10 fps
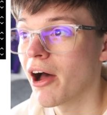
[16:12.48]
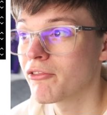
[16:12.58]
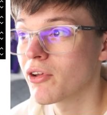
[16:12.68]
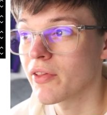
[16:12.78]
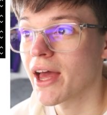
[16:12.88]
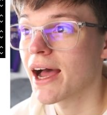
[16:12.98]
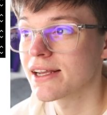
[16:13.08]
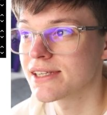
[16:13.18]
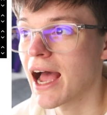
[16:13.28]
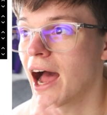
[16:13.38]
I feel like the
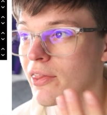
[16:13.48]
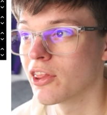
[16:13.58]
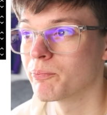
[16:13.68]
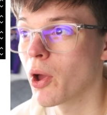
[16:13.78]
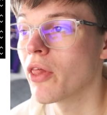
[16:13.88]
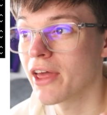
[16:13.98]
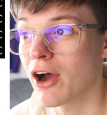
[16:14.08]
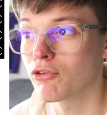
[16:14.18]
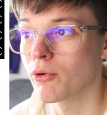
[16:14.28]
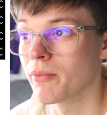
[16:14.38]
Haas and the
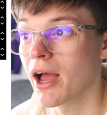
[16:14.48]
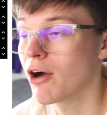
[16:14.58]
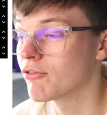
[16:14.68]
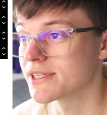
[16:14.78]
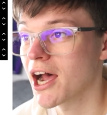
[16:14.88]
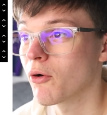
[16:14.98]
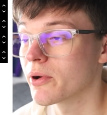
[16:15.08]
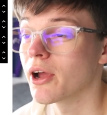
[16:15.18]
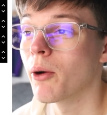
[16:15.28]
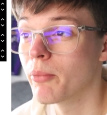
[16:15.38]
Alpha
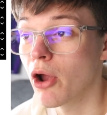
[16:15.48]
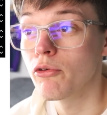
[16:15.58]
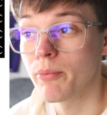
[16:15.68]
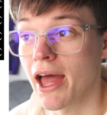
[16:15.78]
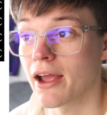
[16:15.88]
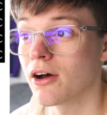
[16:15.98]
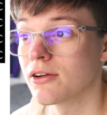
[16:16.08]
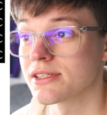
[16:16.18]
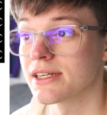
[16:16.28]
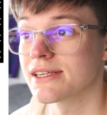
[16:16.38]
Tauri are both better
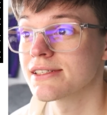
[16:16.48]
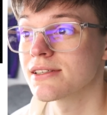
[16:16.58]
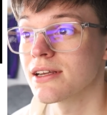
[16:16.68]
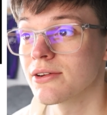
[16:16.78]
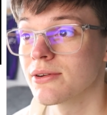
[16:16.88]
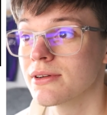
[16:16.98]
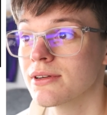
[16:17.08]
cars than it, so